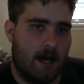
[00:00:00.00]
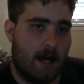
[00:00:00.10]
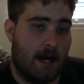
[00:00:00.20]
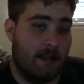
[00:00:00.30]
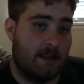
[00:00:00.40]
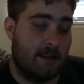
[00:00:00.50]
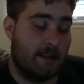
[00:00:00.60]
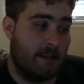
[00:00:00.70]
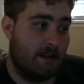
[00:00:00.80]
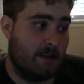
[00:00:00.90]
I
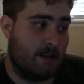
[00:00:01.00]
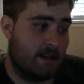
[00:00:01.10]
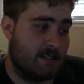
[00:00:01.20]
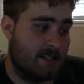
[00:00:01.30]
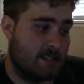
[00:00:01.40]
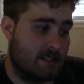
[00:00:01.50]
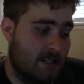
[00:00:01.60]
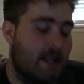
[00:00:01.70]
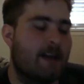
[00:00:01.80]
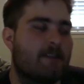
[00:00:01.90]
think,
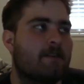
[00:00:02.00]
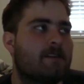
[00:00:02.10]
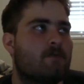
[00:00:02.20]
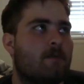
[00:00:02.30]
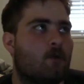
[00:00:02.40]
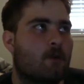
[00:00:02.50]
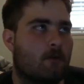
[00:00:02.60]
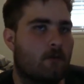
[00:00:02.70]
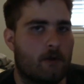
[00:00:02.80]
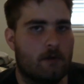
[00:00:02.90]
yeah, there is one more.
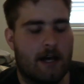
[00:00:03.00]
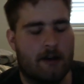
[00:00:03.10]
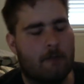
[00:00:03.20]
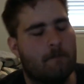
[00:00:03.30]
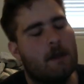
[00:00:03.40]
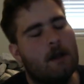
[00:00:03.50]
Root Letter.